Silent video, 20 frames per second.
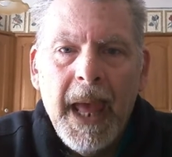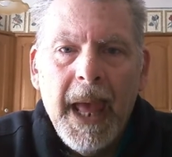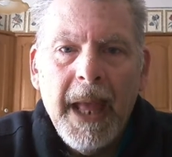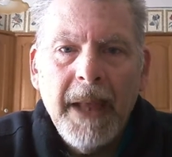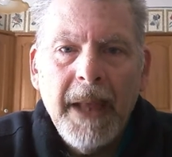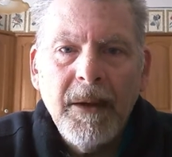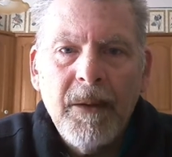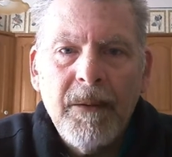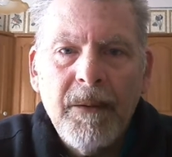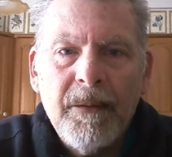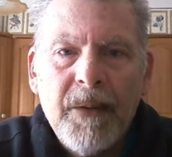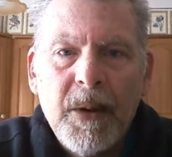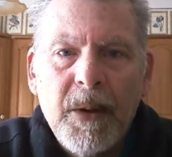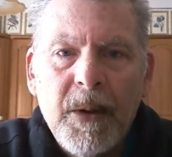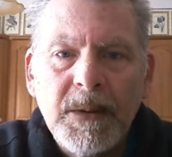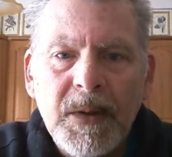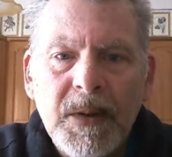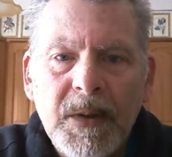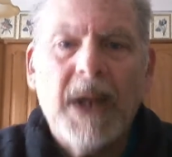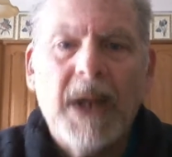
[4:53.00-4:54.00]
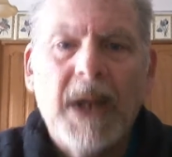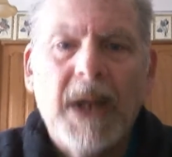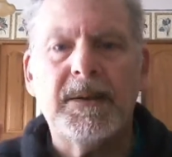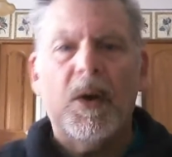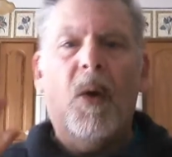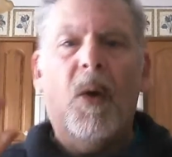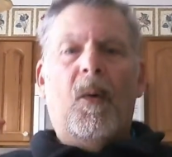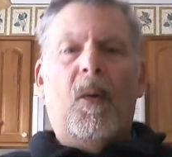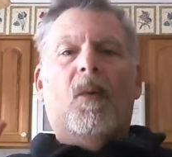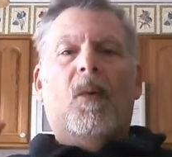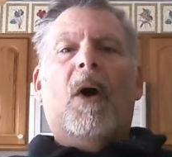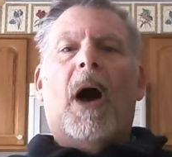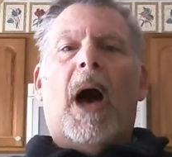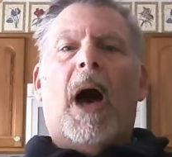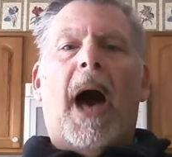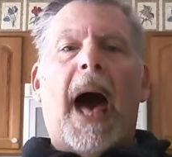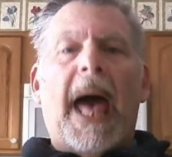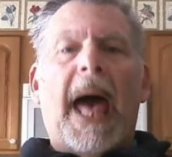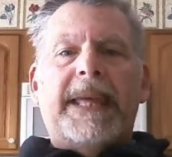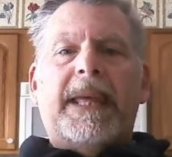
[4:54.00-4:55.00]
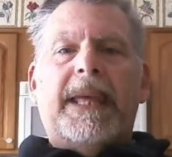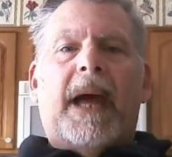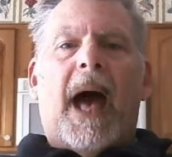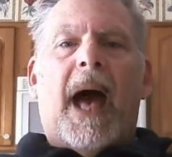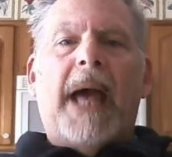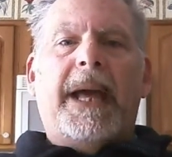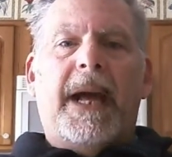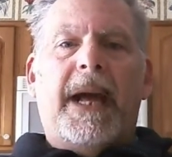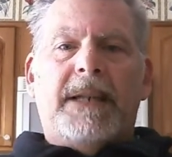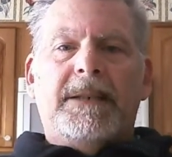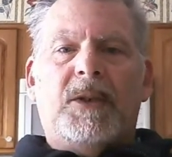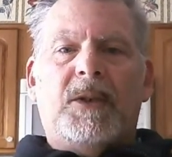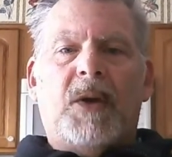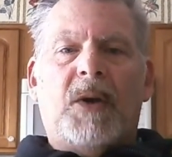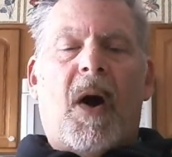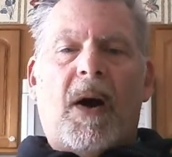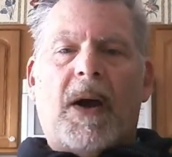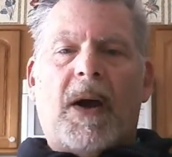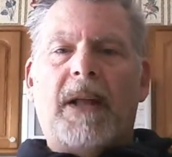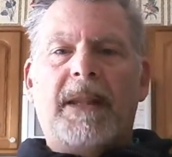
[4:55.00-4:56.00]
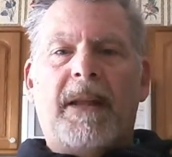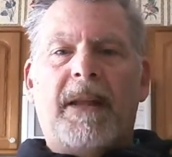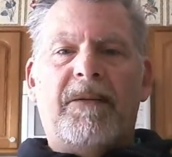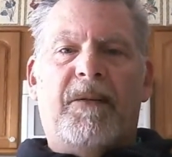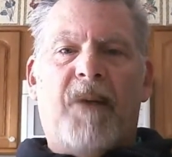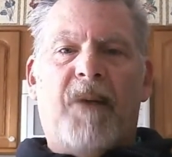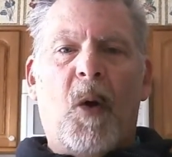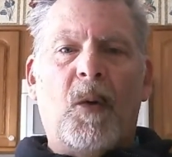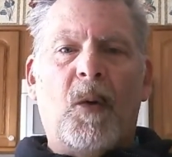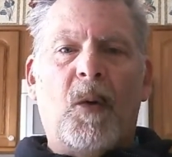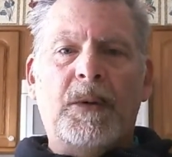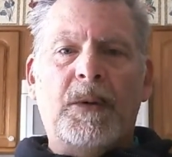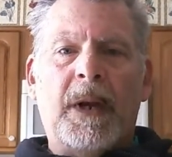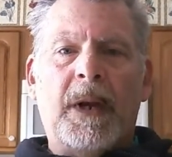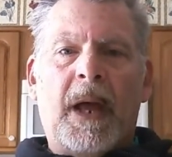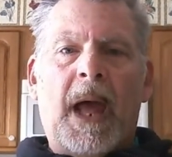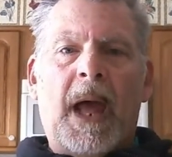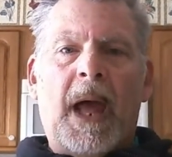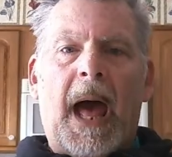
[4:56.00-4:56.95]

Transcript: And your first thought is, oh, I got to talk on the phone.